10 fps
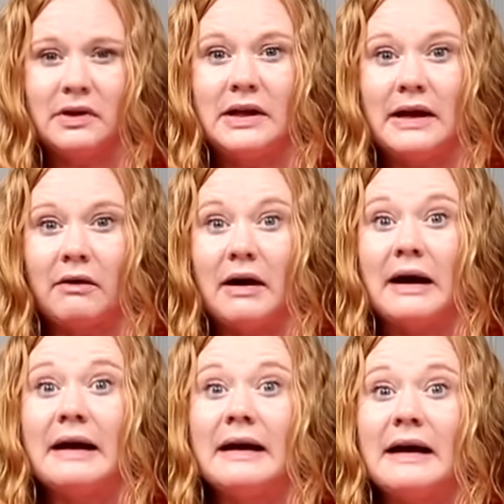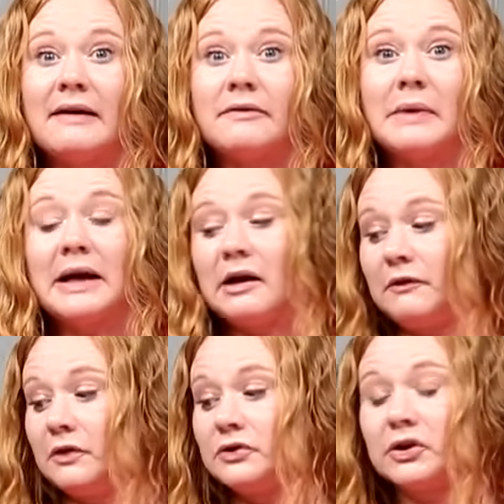Now I have my
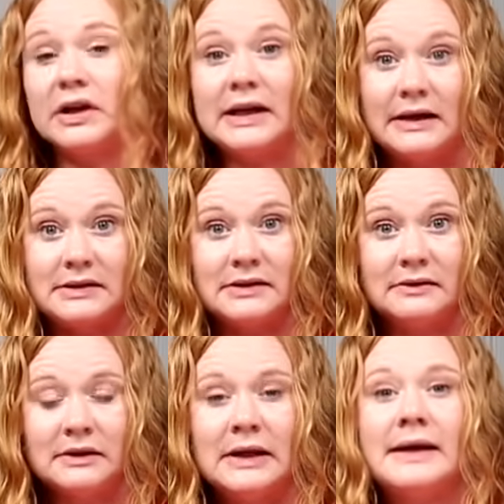air filter connected